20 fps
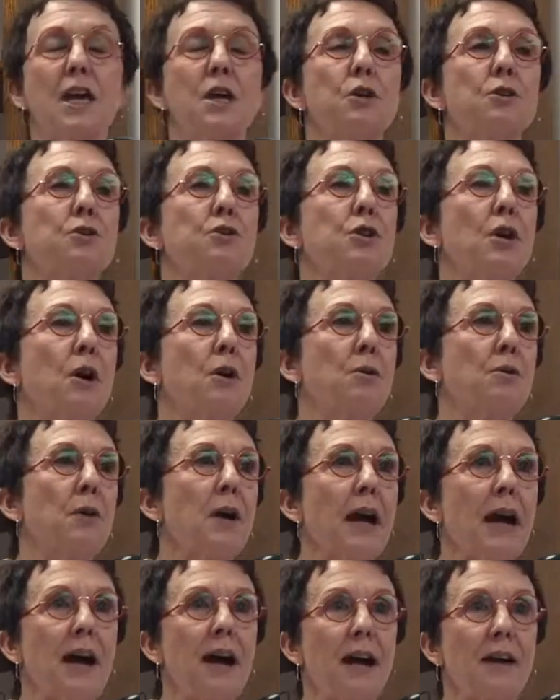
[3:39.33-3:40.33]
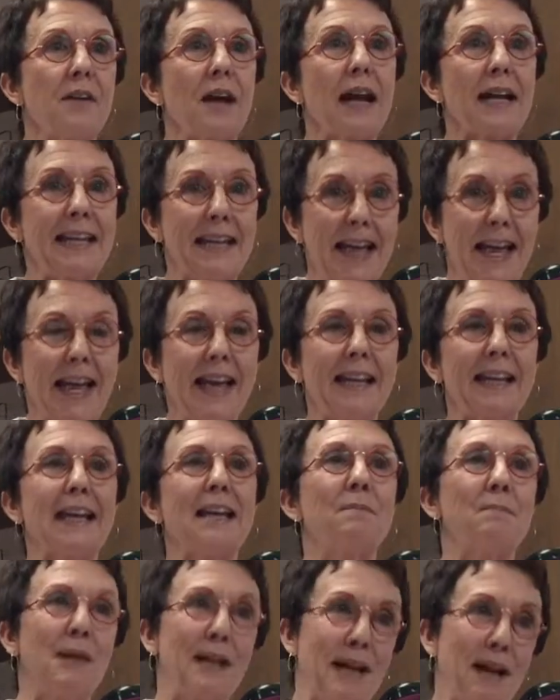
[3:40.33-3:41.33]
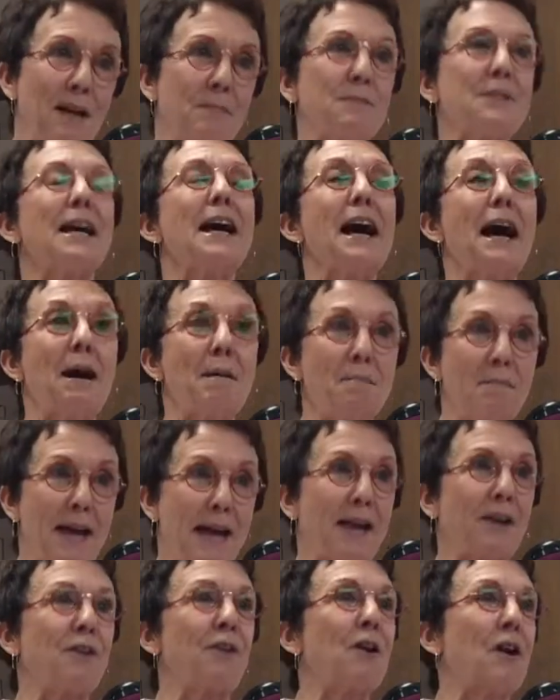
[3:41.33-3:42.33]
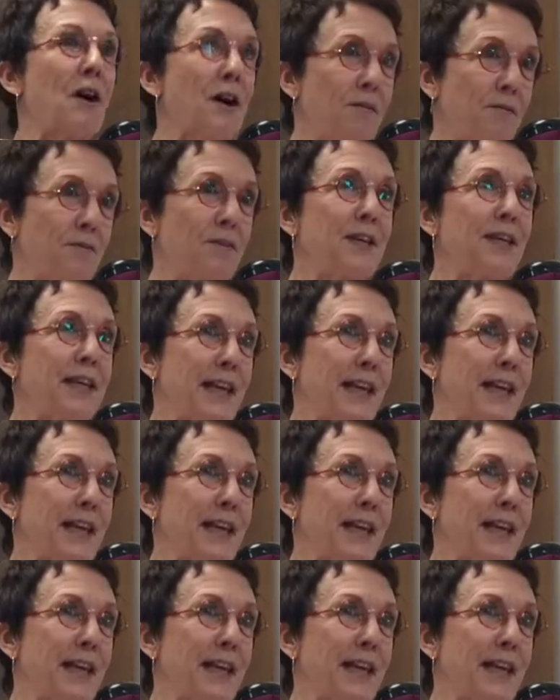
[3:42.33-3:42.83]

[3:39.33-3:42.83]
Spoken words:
So again, it becomes a matter of